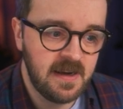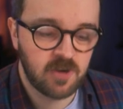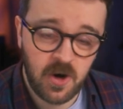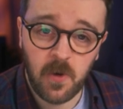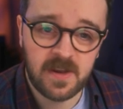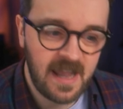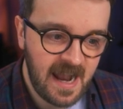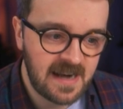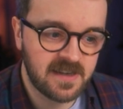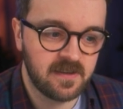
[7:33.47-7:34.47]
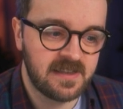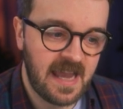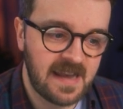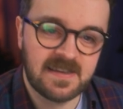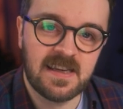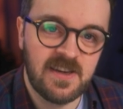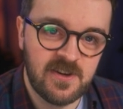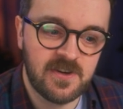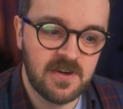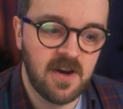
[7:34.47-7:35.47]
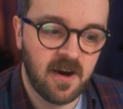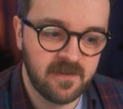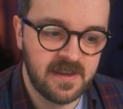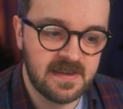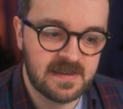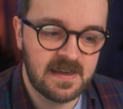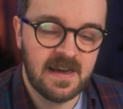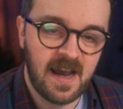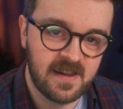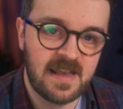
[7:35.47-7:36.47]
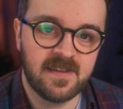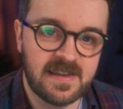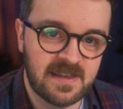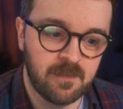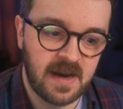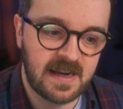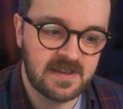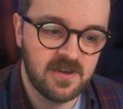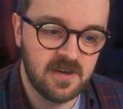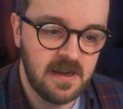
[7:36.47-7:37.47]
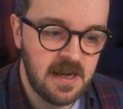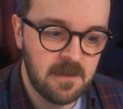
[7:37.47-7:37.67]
record the actual testing you do of this and then listen back to it